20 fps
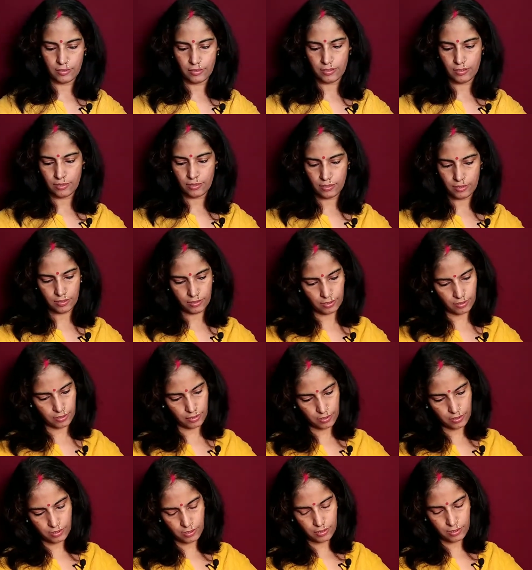
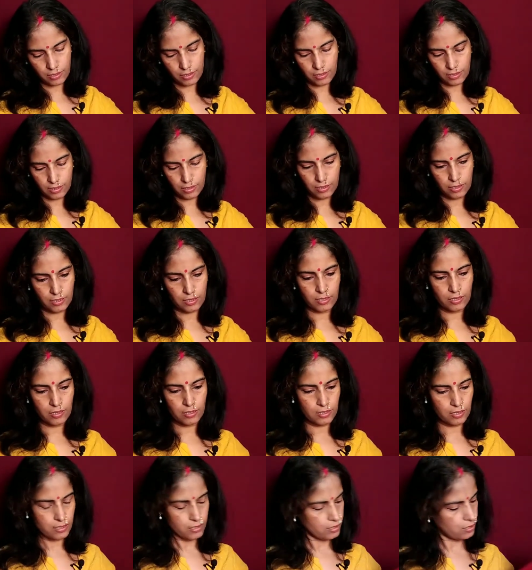
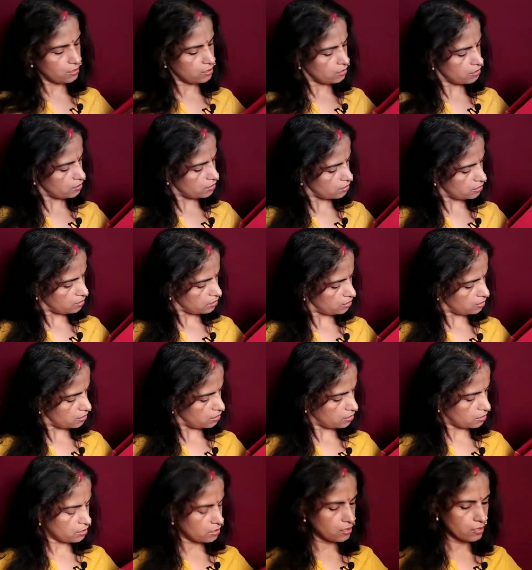
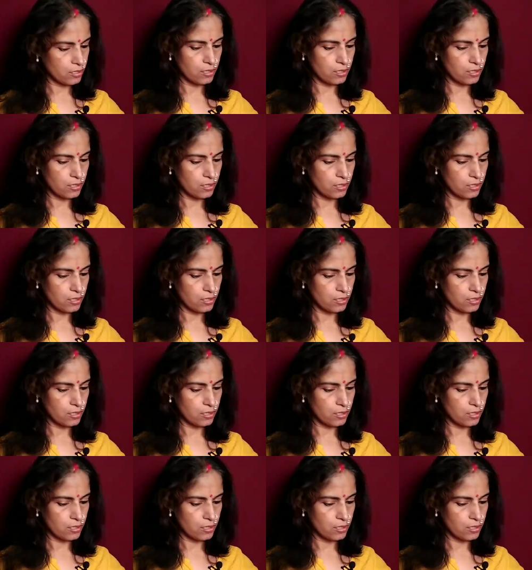(silence)